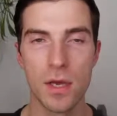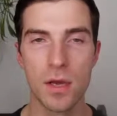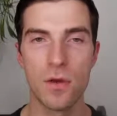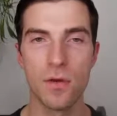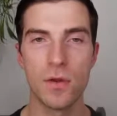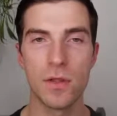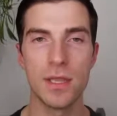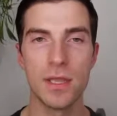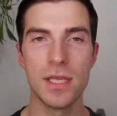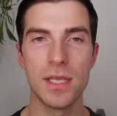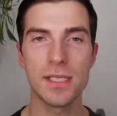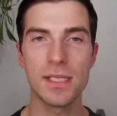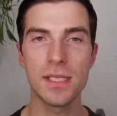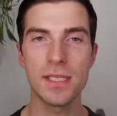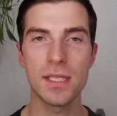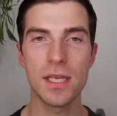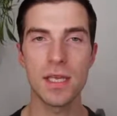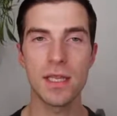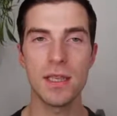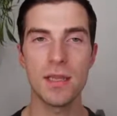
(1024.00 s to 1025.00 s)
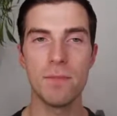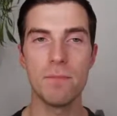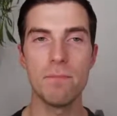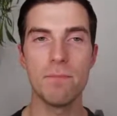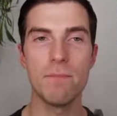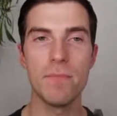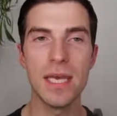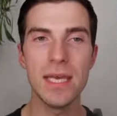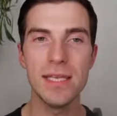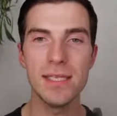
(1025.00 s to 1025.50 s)
This is an
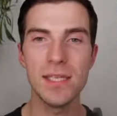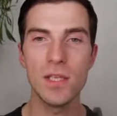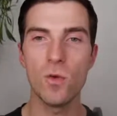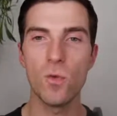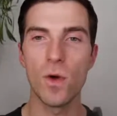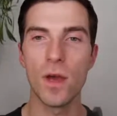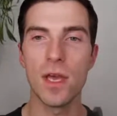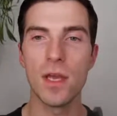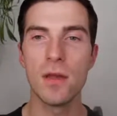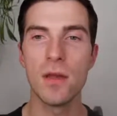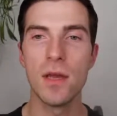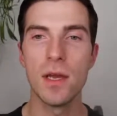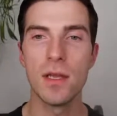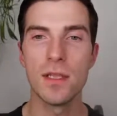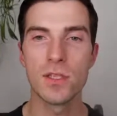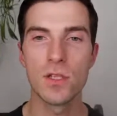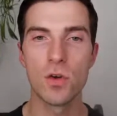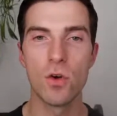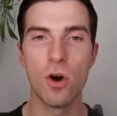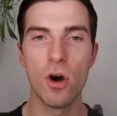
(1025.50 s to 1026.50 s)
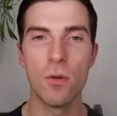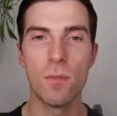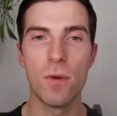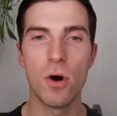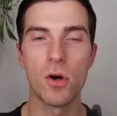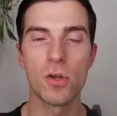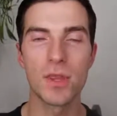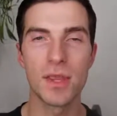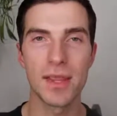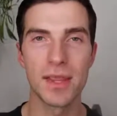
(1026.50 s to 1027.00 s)
amazing way to go
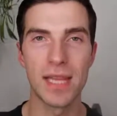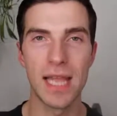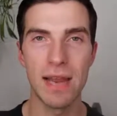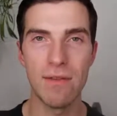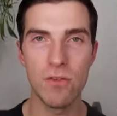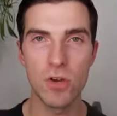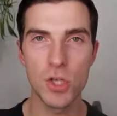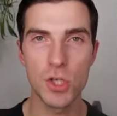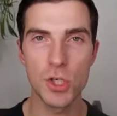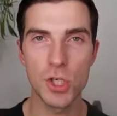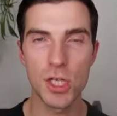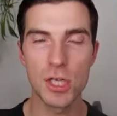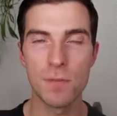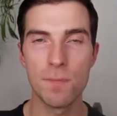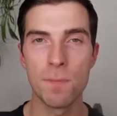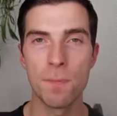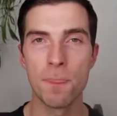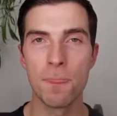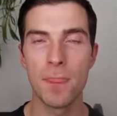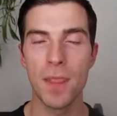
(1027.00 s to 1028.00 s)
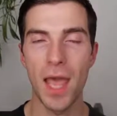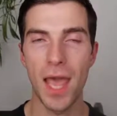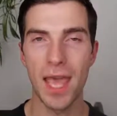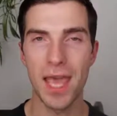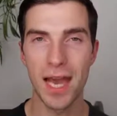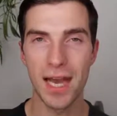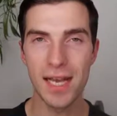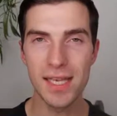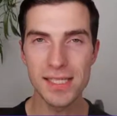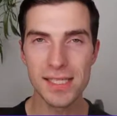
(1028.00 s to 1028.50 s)
about leveraging
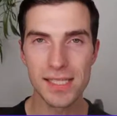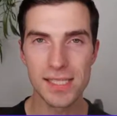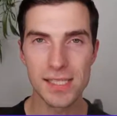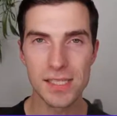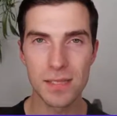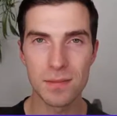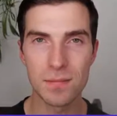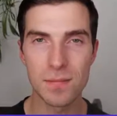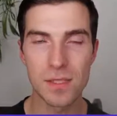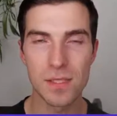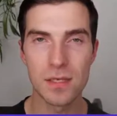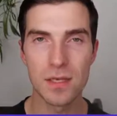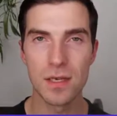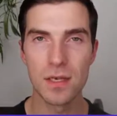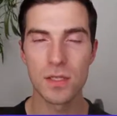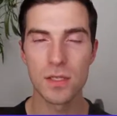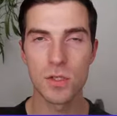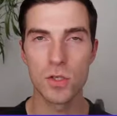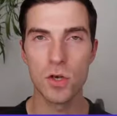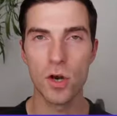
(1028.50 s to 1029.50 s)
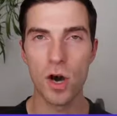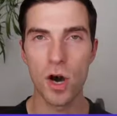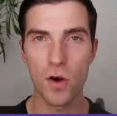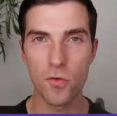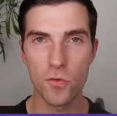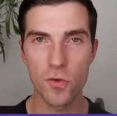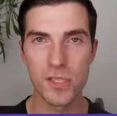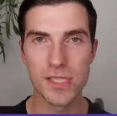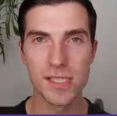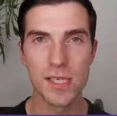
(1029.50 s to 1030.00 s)
AI systems to
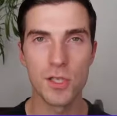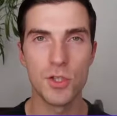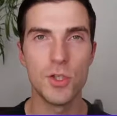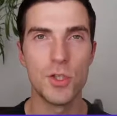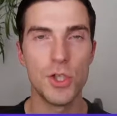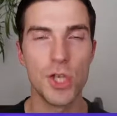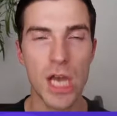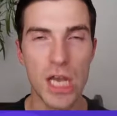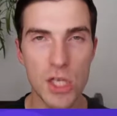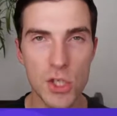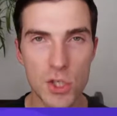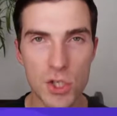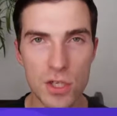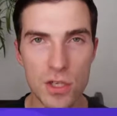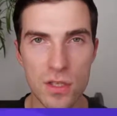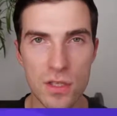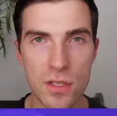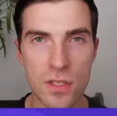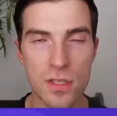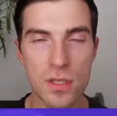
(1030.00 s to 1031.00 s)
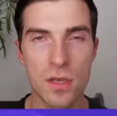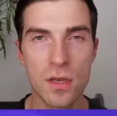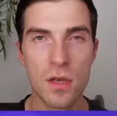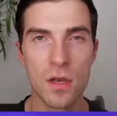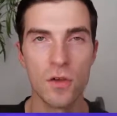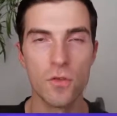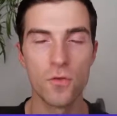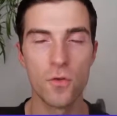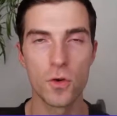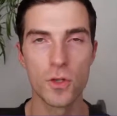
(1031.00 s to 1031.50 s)
offer suggestions
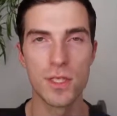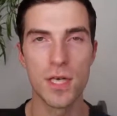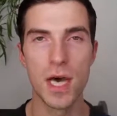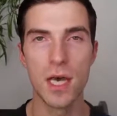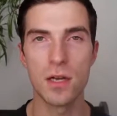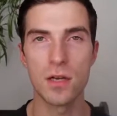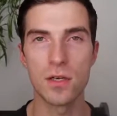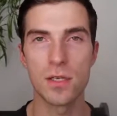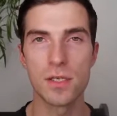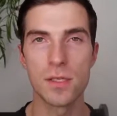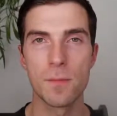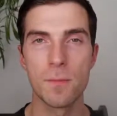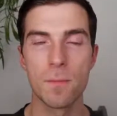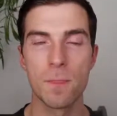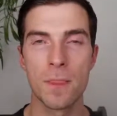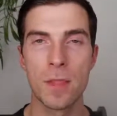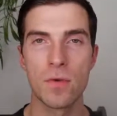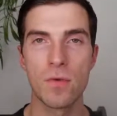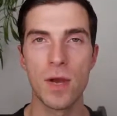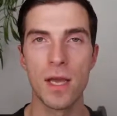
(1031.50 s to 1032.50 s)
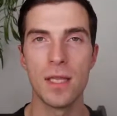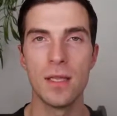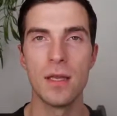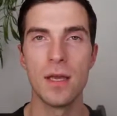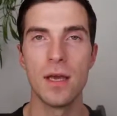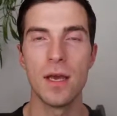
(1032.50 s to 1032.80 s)
for diners, right?